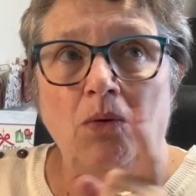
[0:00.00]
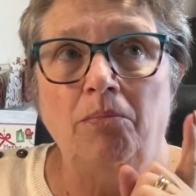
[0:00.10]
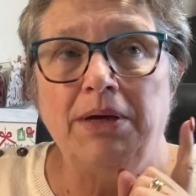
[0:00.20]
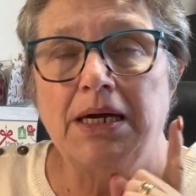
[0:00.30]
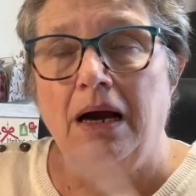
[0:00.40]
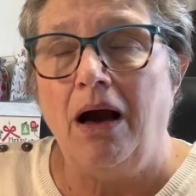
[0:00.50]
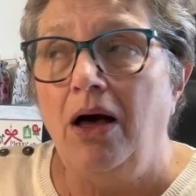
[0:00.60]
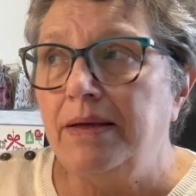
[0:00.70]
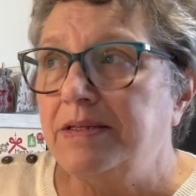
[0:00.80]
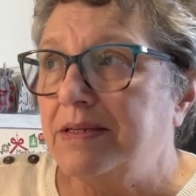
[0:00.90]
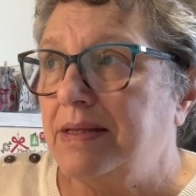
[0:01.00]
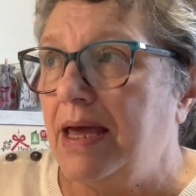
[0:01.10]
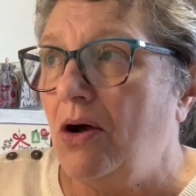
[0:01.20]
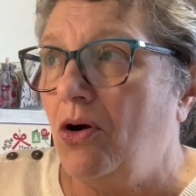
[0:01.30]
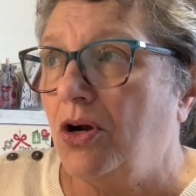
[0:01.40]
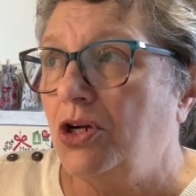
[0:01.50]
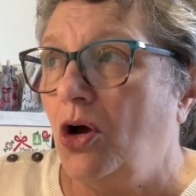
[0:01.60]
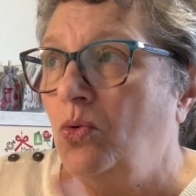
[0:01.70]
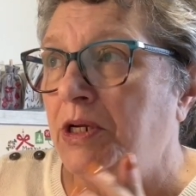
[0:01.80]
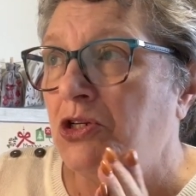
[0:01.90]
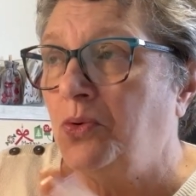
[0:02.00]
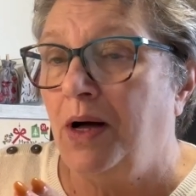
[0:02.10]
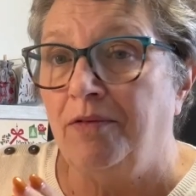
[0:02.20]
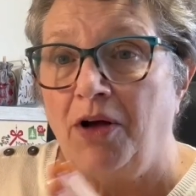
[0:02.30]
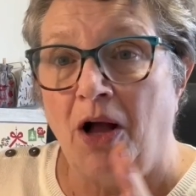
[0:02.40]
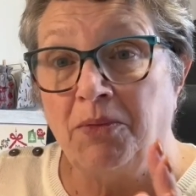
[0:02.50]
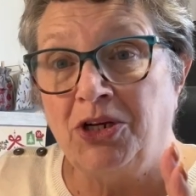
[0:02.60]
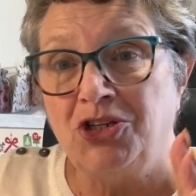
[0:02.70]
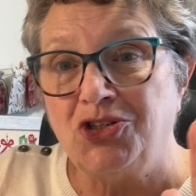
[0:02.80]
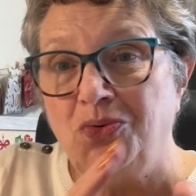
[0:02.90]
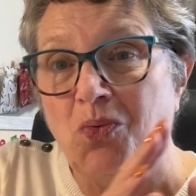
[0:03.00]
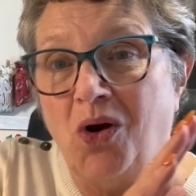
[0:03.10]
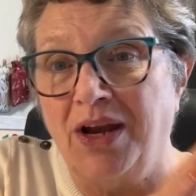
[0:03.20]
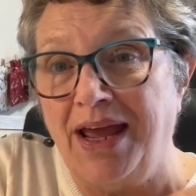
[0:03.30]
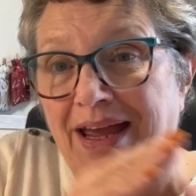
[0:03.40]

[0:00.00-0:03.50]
because they are only 12, I'm going to do one,